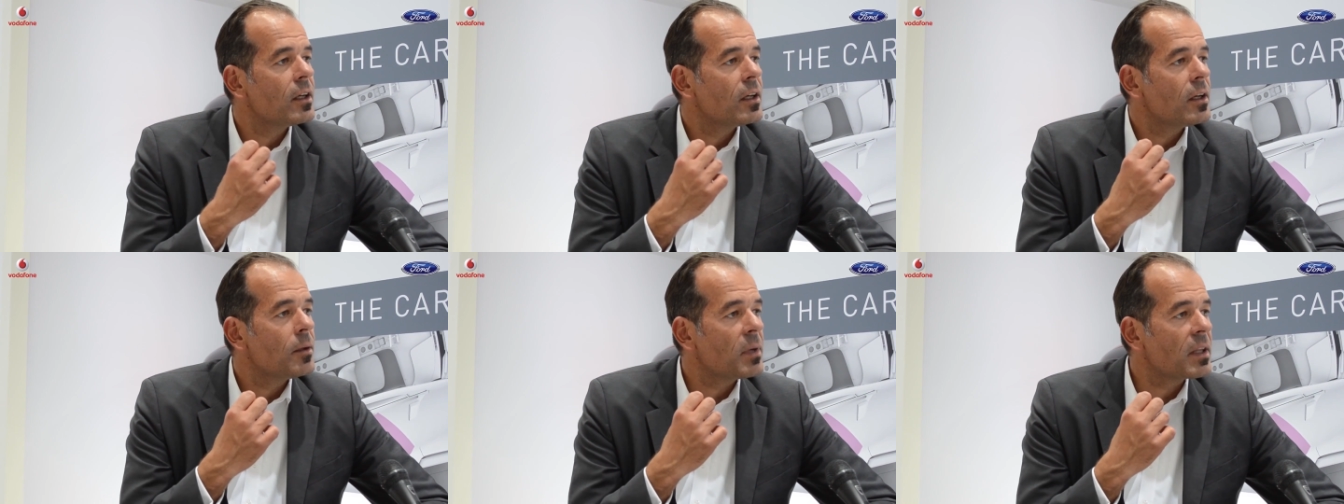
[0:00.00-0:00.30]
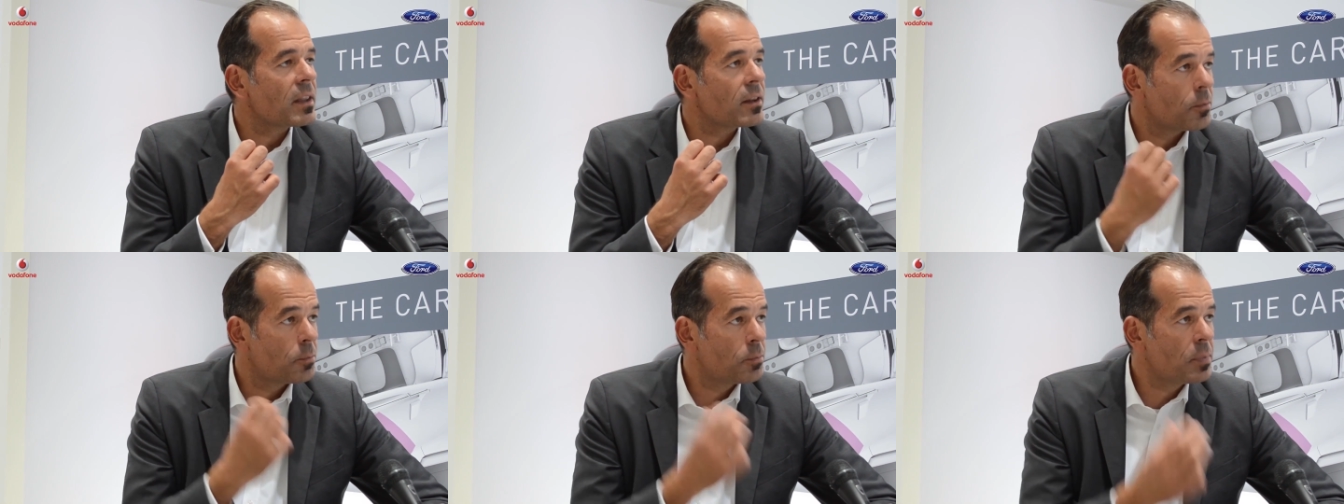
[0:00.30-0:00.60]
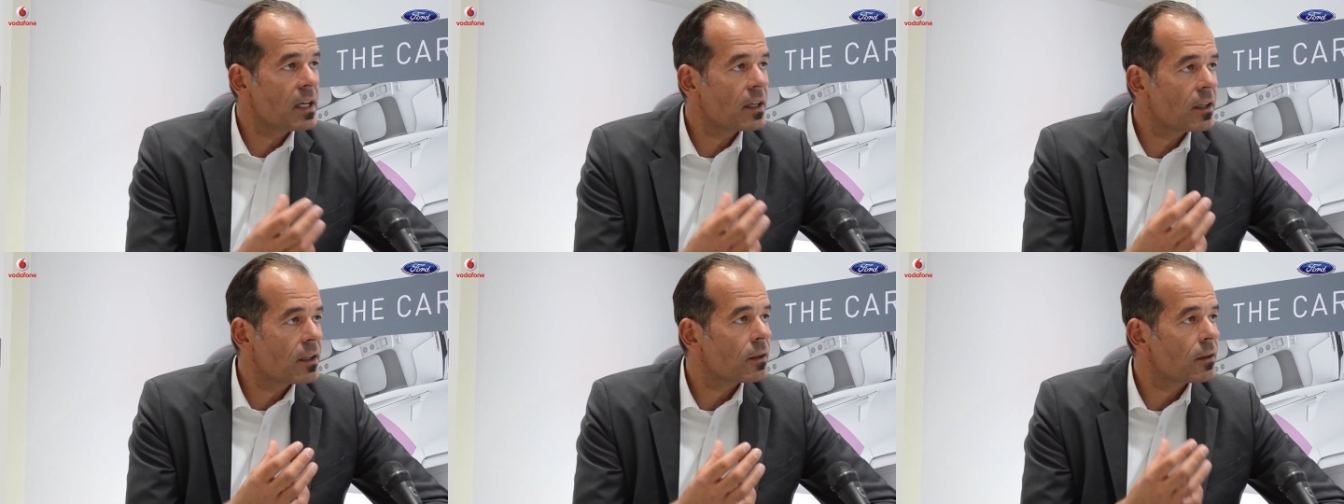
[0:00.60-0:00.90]
But the
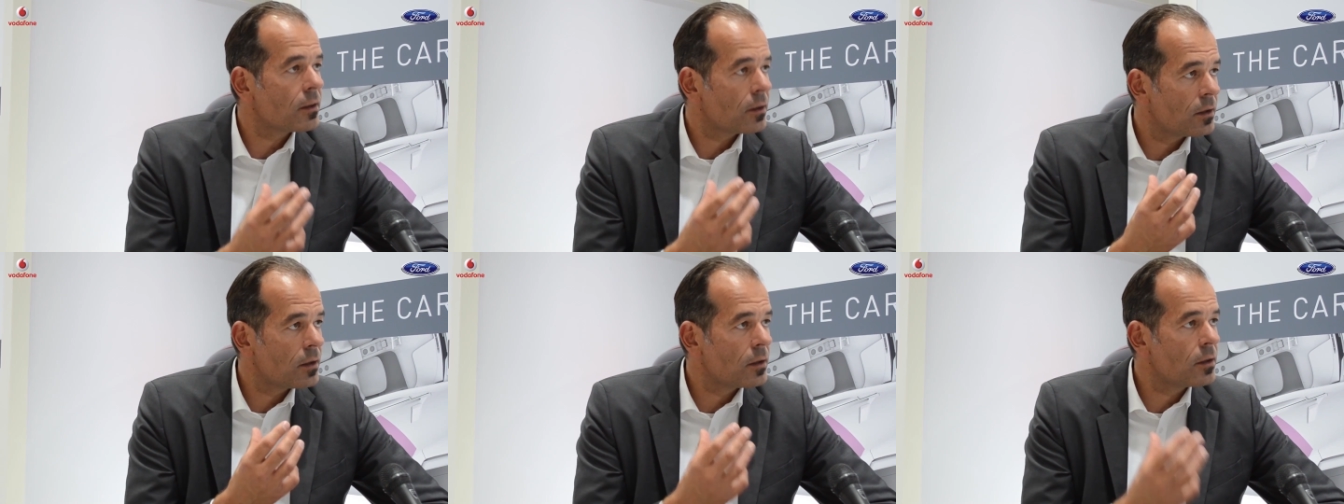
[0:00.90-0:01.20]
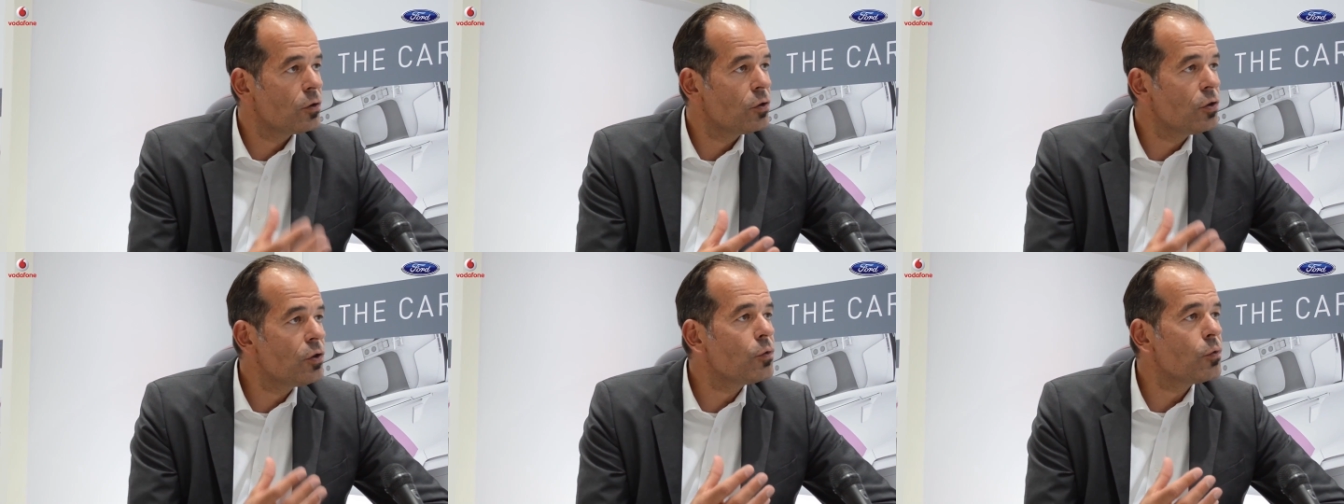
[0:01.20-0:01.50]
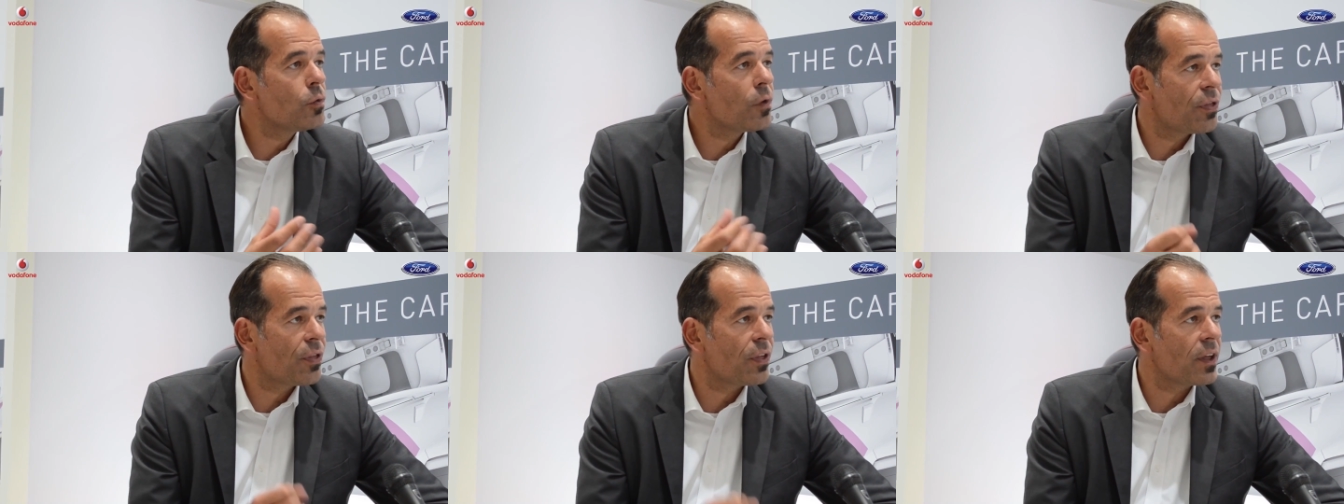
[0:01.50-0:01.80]
big new
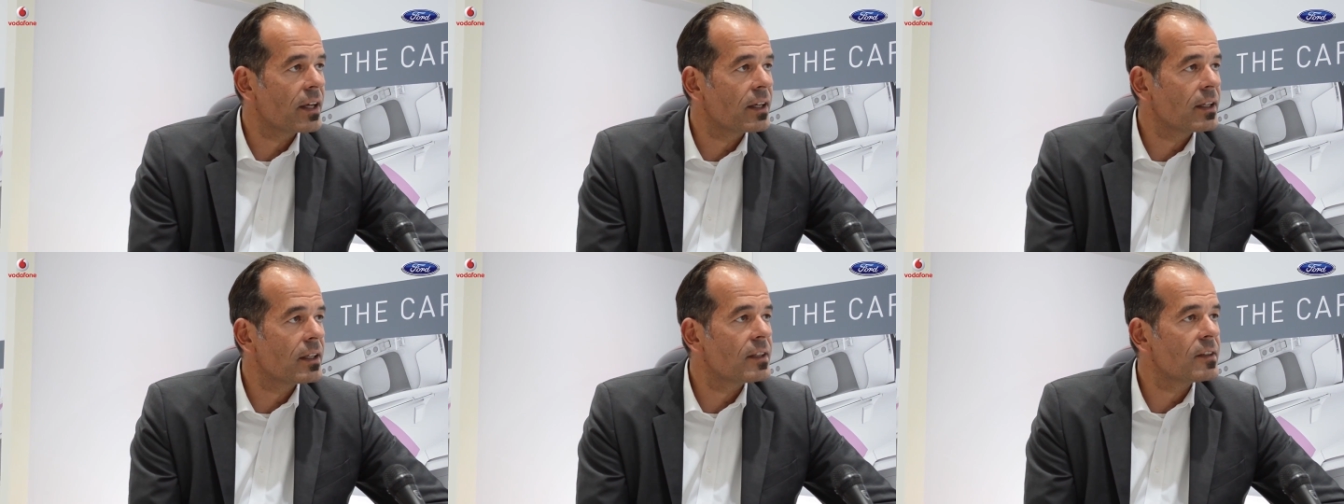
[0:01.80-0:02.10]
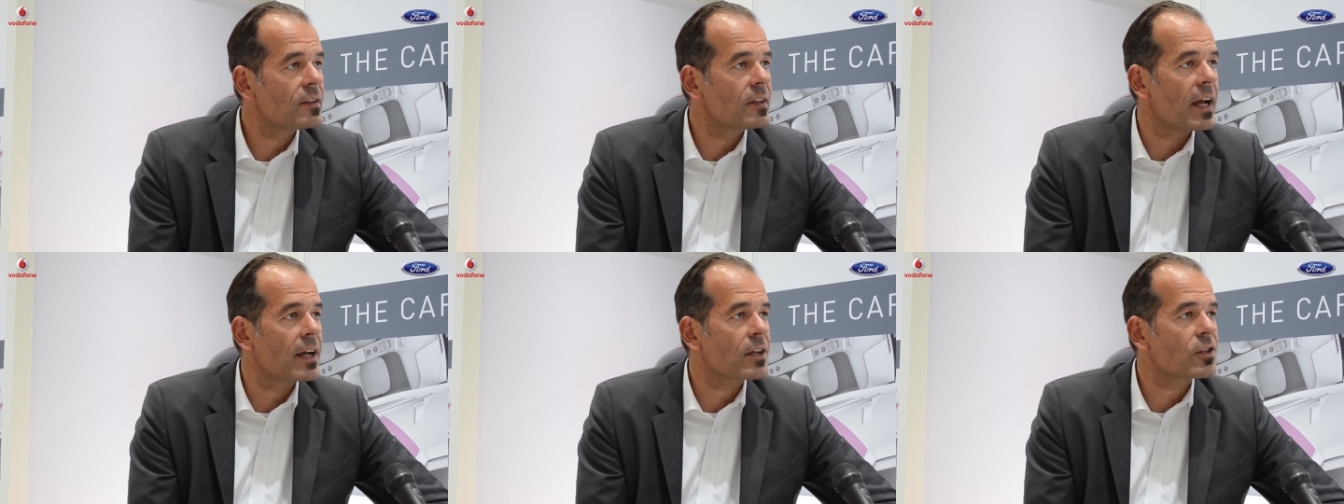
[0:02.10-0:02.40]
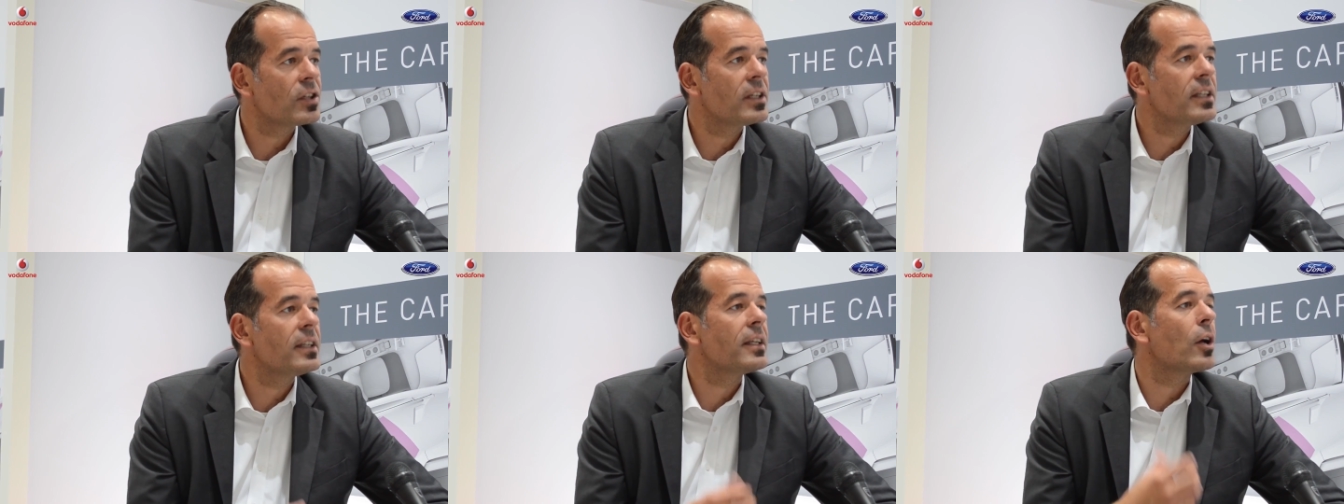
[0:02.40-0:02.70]
thing is
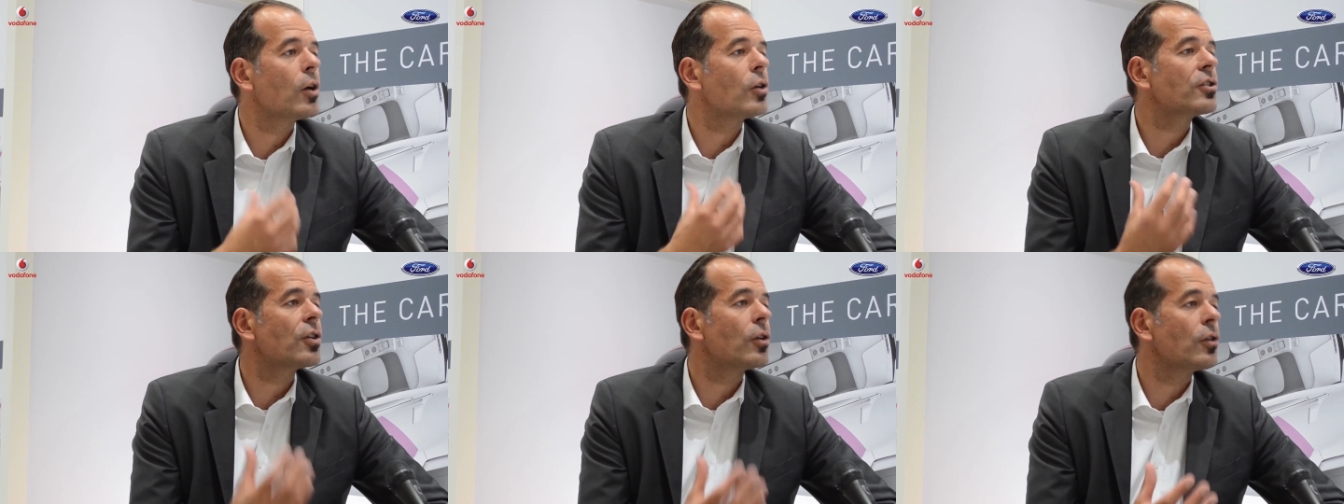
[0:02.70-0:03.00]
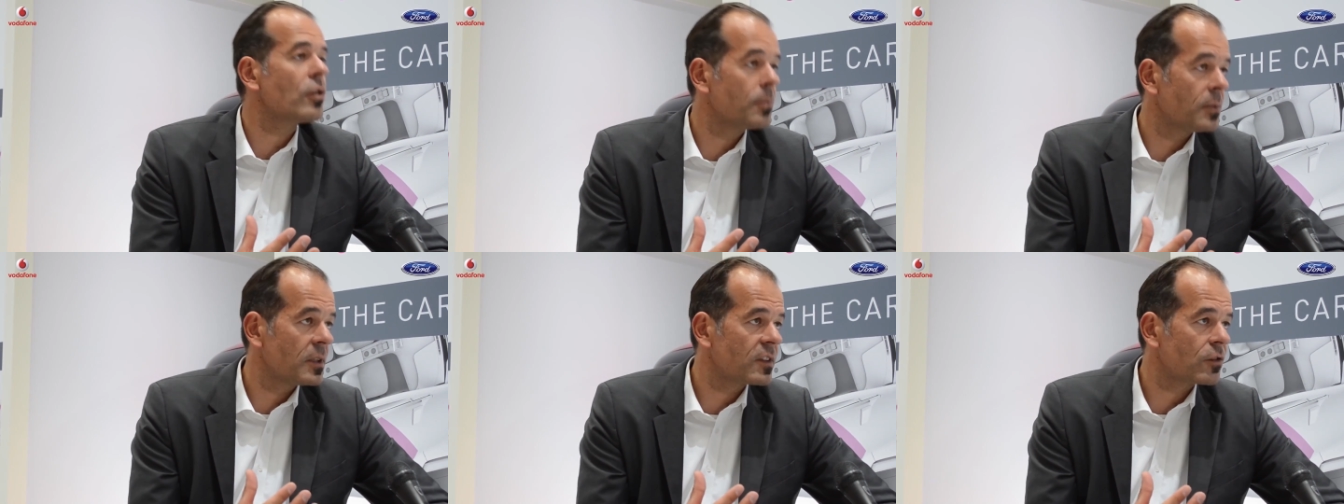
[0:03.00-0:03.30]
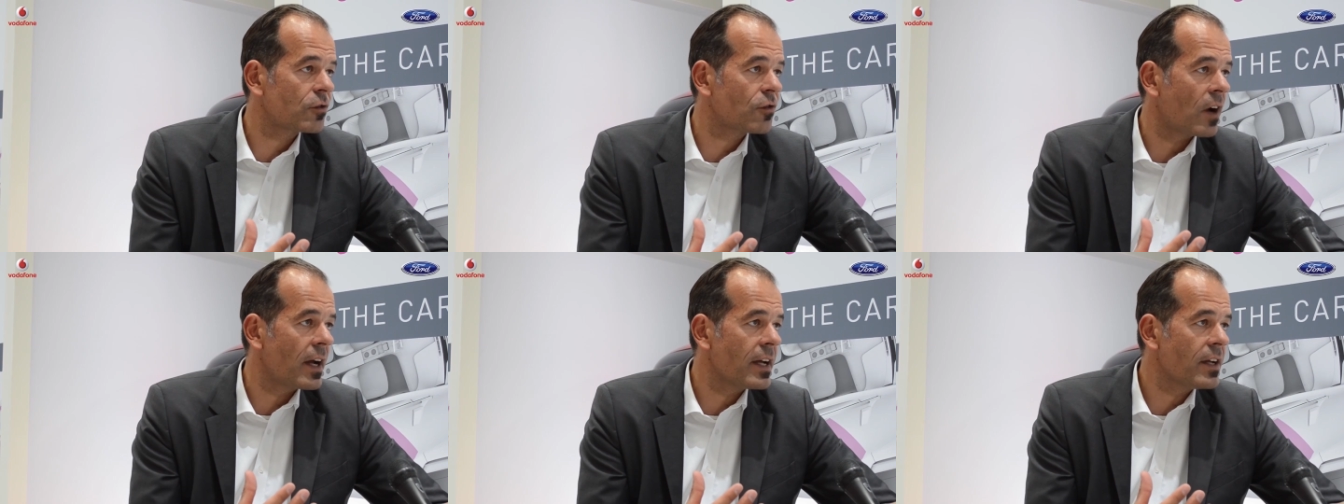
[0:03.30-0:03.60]
actually the autonomous
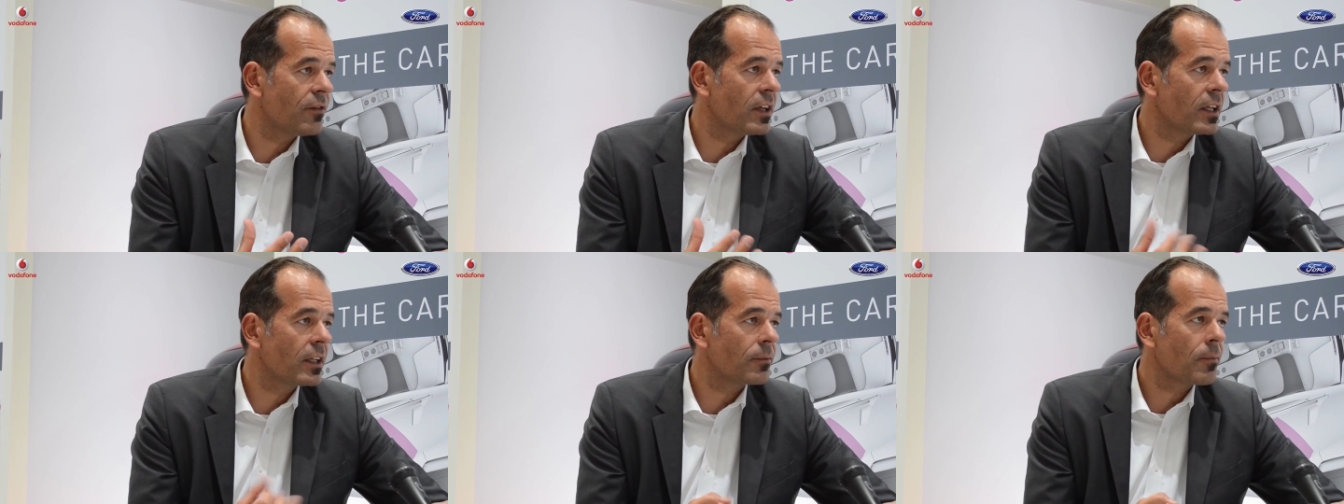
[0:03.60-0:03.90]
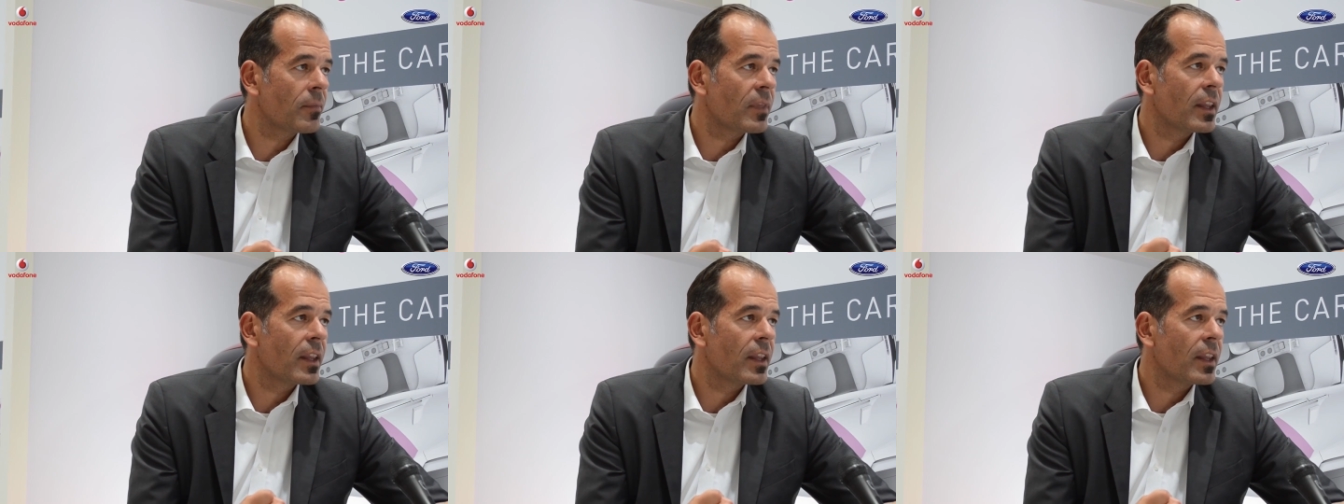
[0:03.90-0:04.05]
driving.